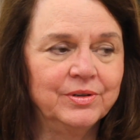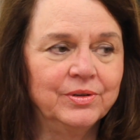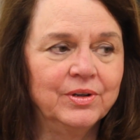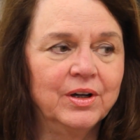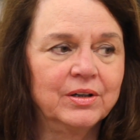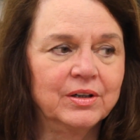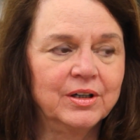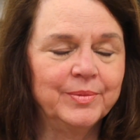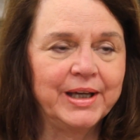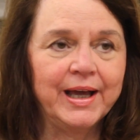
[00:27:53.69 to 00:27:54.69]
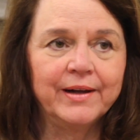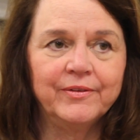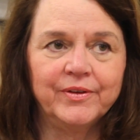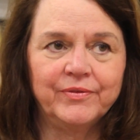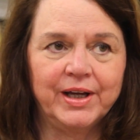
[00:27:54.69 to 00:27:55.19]
no longer coming out
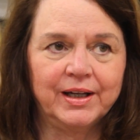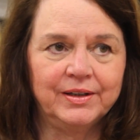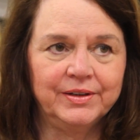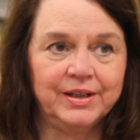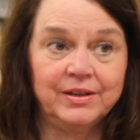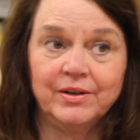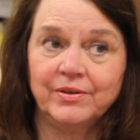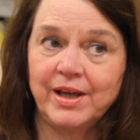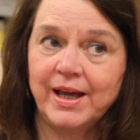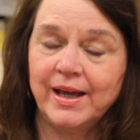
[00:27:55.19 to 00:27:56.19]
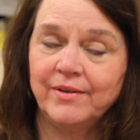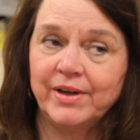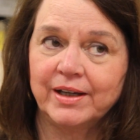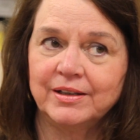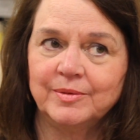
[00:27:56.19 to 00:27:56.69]
of the faculty and don't have
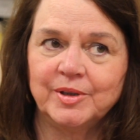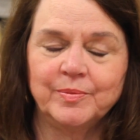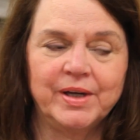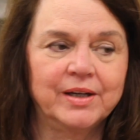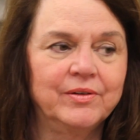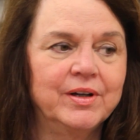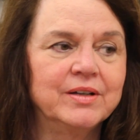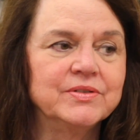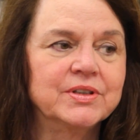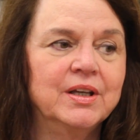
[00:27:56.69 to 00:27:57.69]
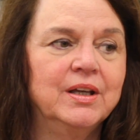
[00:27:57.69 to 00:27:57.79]
academic backgrounds